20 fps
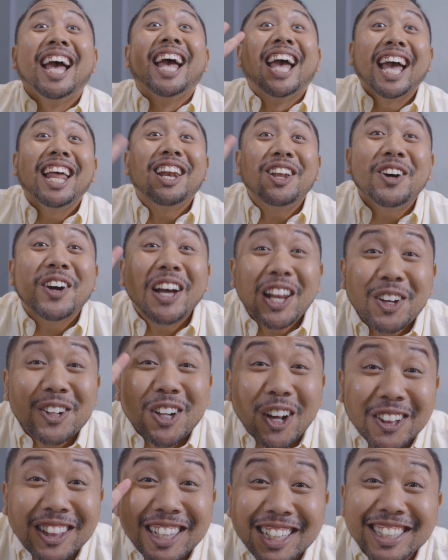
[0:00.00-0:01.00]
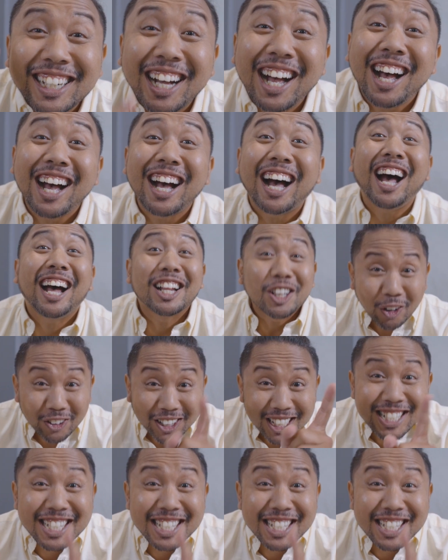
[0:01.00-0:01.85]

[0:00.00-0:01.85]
Hello, doctor. Dr.